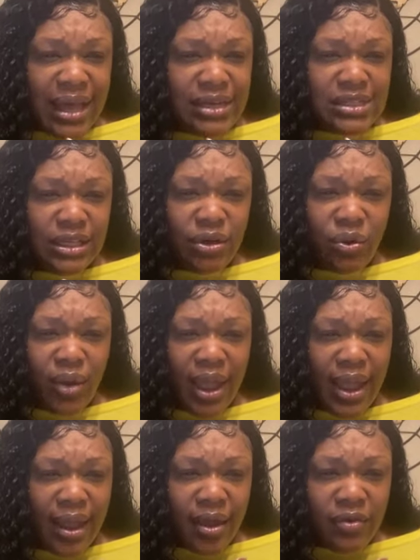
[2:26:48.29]
I honestly
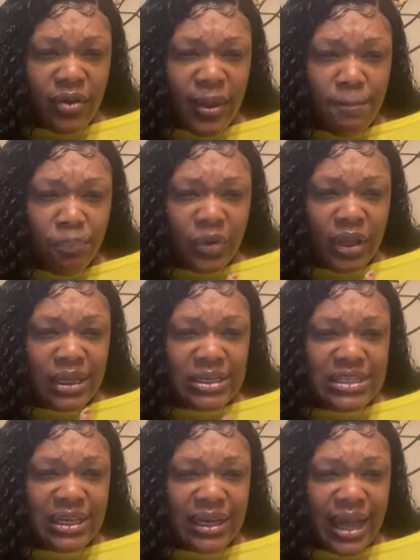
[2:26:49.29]
don't have
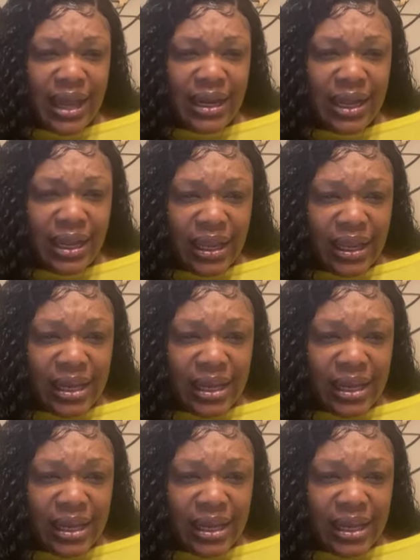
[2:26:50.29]
it tonight?